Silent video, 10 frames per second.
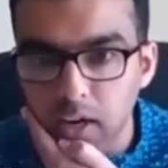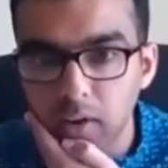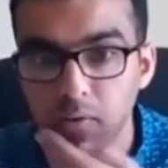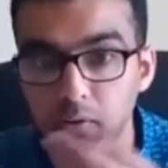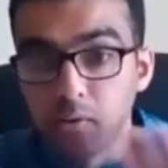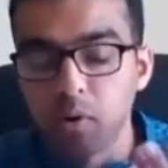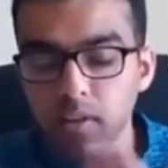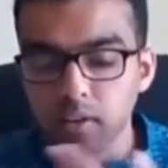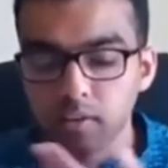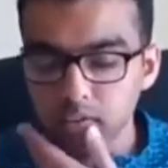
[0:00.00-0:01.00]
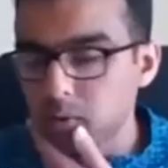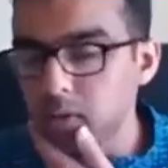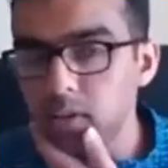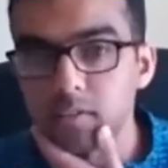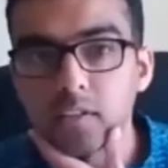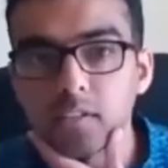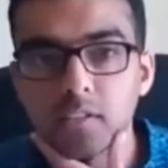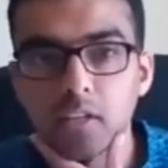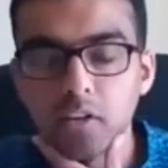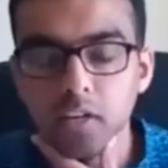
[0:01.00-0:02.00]
and why that's
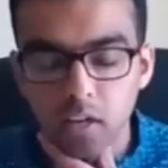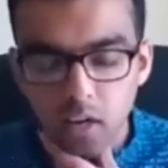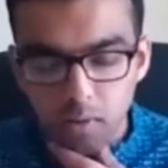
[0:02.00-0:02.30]
necessary.